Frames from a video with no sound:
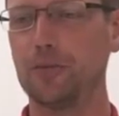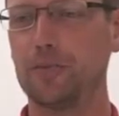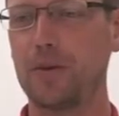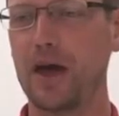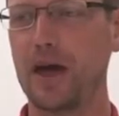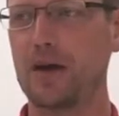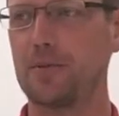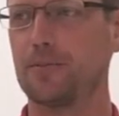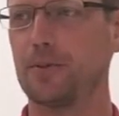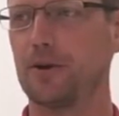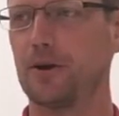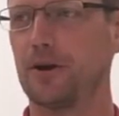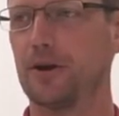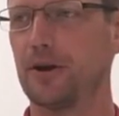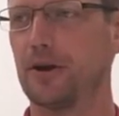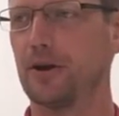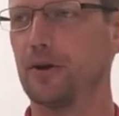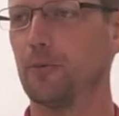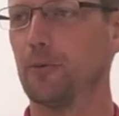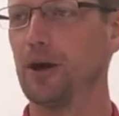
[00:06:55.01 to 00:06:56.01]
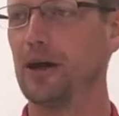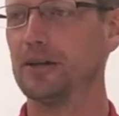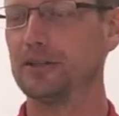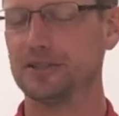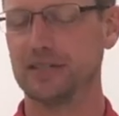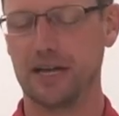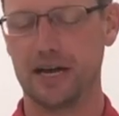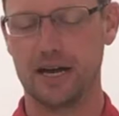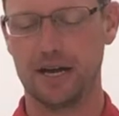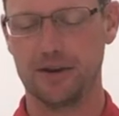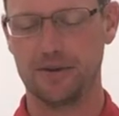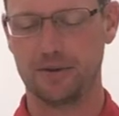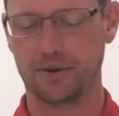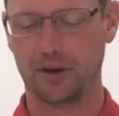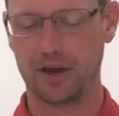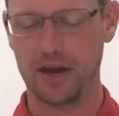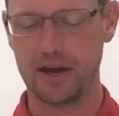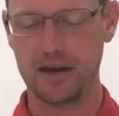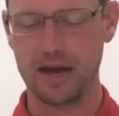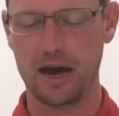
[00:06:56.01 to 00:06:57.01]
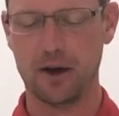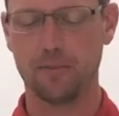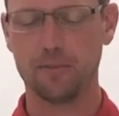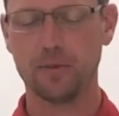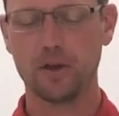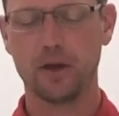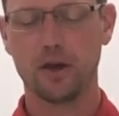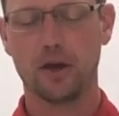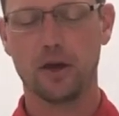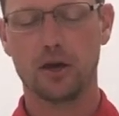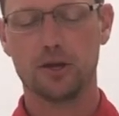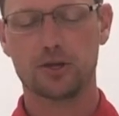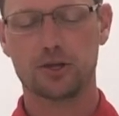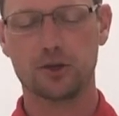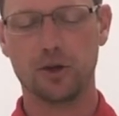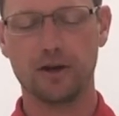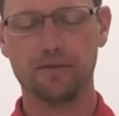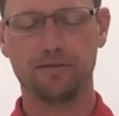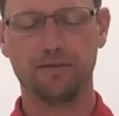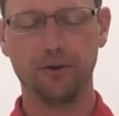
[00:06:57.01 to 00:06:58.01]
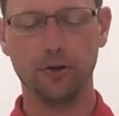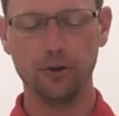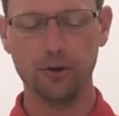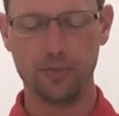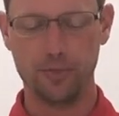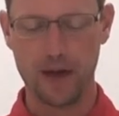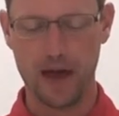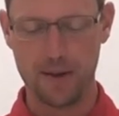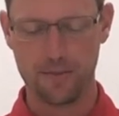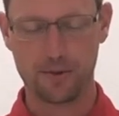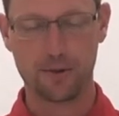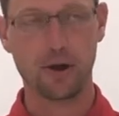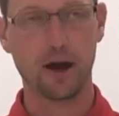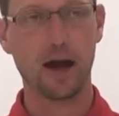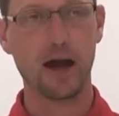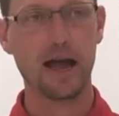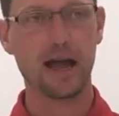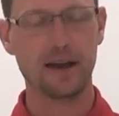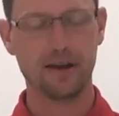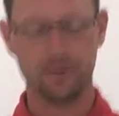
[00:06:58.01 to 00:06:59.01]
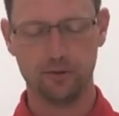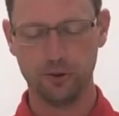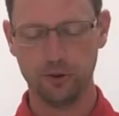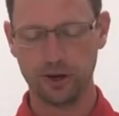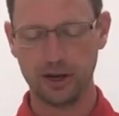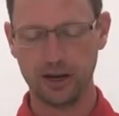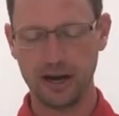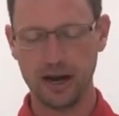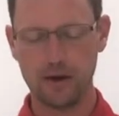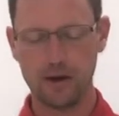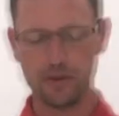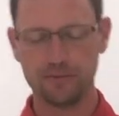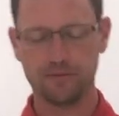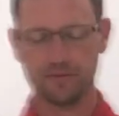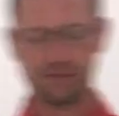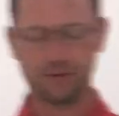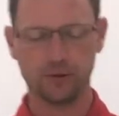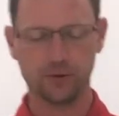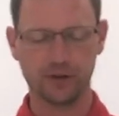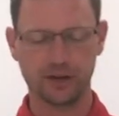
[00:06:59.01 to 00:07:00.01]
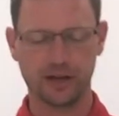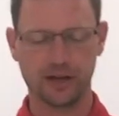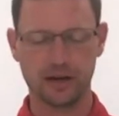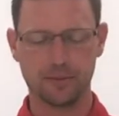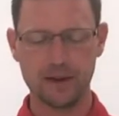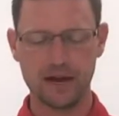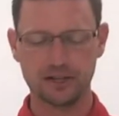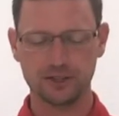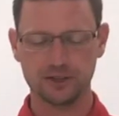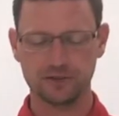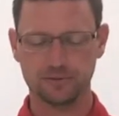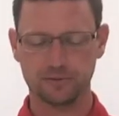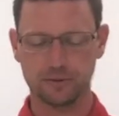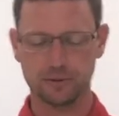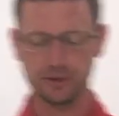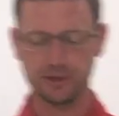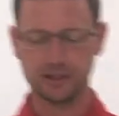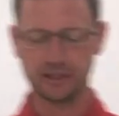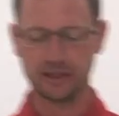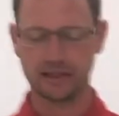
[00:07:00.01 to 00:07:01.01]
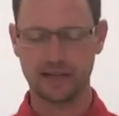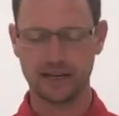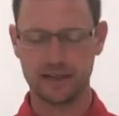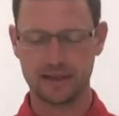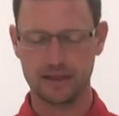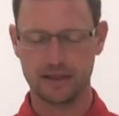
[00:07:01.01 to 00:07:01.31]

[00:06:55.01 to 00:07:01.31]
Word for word: the paper. Well done. Okay, now, so I fold the paper, and look at how I'm folding it. I'm actually folding it like